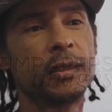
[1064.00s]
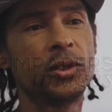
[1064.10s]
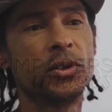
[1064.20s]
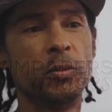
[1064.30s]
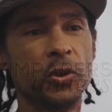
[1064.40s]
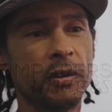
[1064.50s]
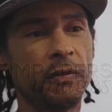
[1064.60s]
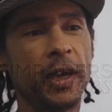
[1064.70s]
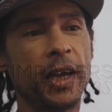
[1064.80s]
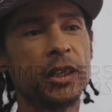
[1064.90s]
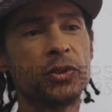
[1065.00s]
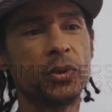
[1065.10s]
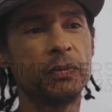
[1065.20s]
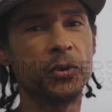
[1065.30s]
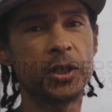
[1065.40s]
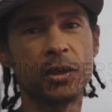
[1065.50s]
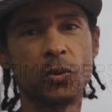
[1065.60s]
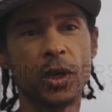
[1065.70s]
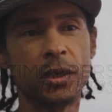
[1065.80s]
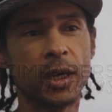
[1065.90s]
to the book if I had to have written
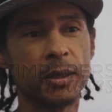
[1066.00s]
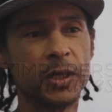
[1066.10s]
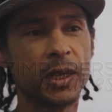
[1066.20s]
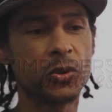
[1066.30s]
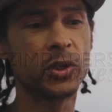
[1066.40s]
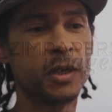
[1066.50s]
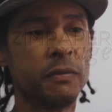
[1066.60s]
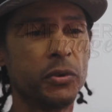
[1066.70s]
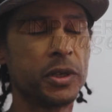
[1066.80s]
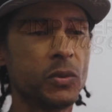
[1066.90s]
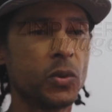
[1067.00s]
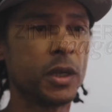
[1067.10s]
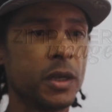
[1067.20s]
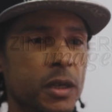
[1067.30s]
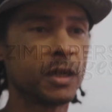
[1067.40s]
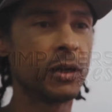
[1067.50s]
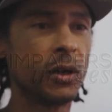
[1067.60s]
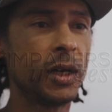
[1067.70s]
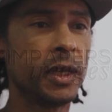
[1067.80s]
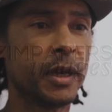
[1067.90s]
one. I mean, I couldn't have written one
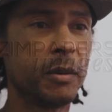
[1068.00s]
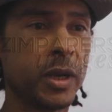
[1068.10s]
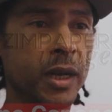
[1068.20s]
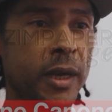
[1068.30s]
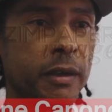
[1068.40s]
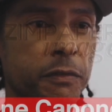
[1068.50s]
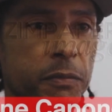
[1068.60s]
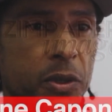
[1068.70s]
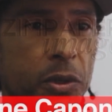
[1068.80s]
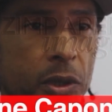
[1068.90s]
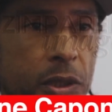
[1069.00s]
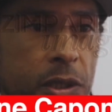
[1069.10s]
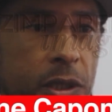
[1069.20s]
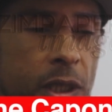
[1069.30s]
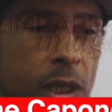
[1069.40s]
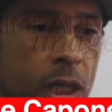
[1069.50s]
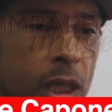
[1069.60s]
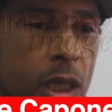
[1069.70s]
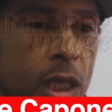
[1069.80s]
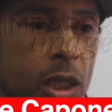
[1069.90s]
earlier in my life because
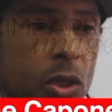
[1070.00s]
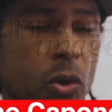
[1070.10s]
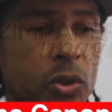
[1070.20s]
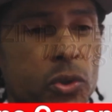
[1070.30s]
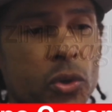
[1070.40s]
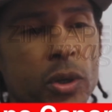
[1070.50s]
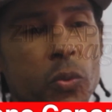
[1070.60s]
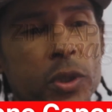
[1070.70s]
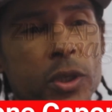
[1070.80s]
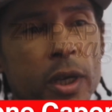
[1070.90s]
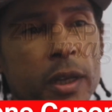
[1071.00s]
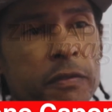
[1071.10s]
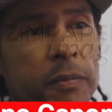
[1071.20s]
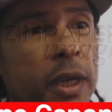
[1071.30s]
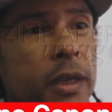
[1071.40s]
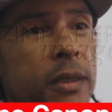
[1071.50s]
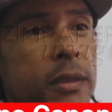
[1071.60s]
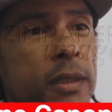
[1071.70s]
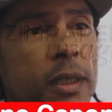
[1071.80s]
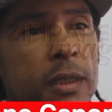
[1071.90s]
the whole story would not have made
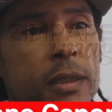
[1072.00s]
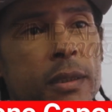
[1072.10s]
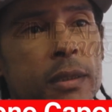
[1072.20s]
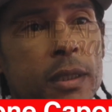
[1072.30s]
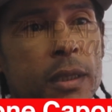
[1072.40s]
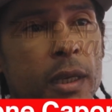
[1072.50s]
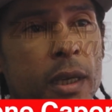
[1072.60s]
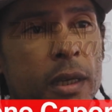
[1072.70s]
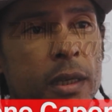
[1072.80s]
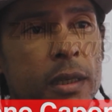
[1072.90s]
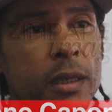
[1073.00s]
sense in the end.